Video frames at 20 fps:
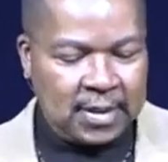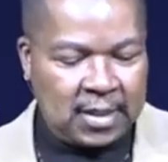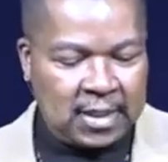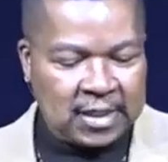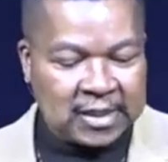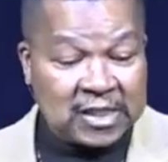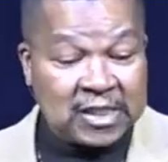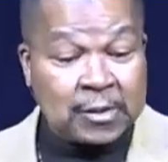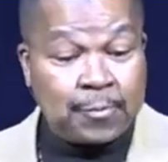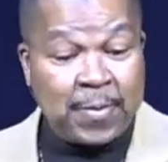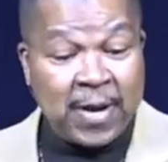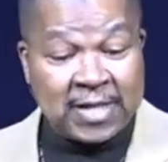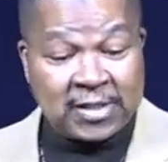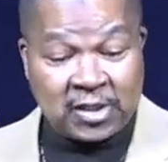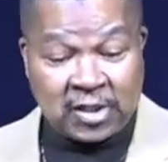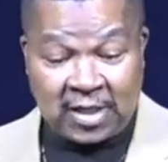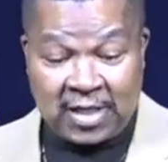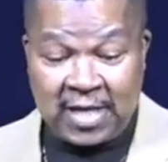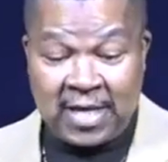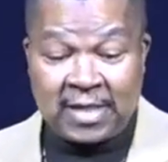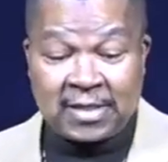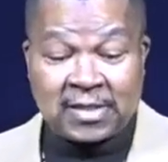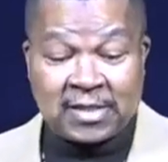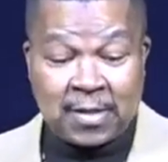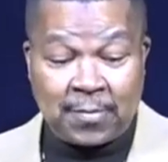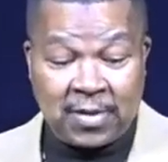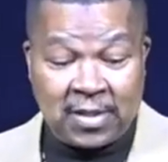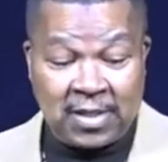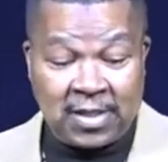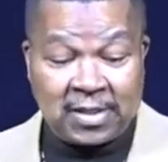especially in
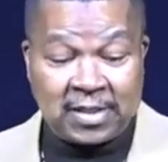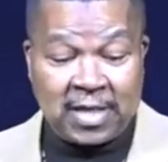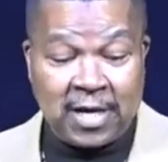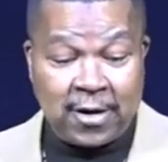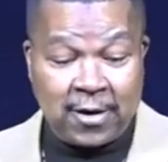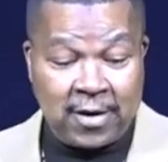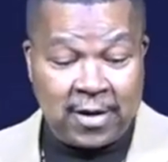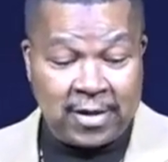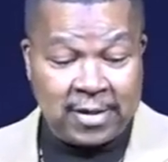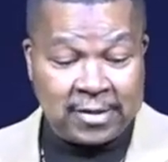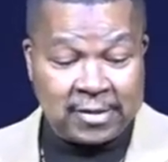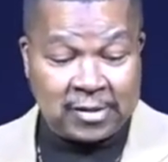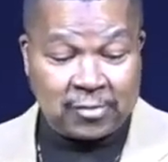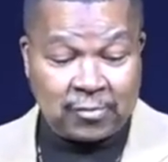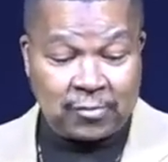some of these areas.